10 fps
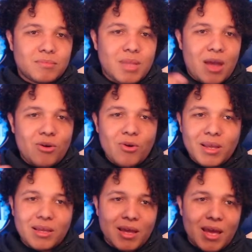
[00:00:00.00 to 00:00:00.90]
I don't
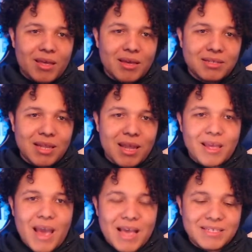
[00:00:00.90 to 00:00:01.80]
know. I guess
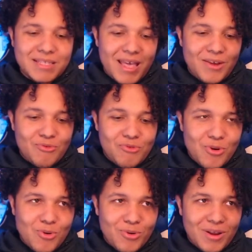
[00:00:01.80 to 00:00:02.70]
like as they
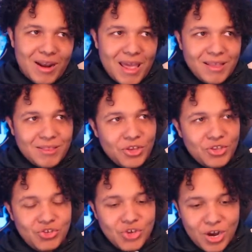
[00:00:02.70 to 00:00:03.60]
grow, like the
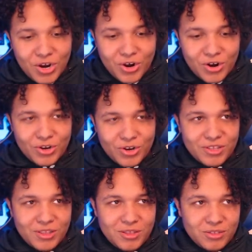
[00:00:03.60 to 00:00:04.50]
younger
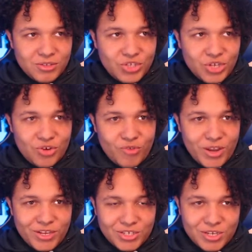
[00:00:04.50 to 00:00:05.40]

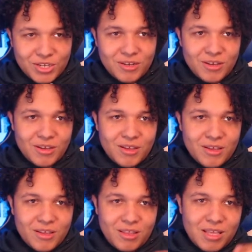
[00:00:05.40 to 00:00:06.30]
generation,
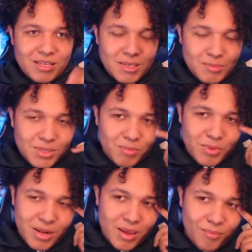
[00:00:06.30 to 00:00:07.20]
they seem to
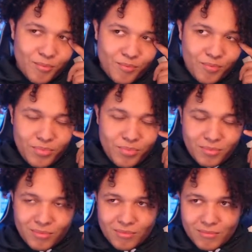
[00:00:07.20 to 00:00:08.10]
be like,
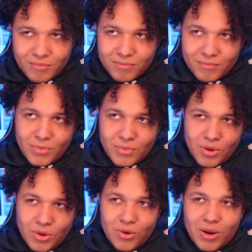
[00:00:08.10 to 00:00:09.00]
a
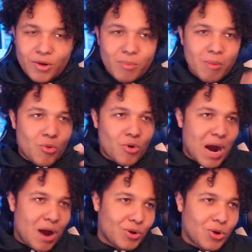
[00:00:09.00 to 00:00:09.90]
little bit more
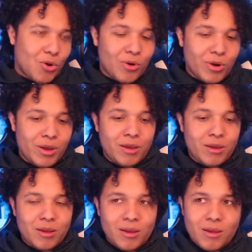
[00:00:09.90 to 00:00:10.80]
outgoing.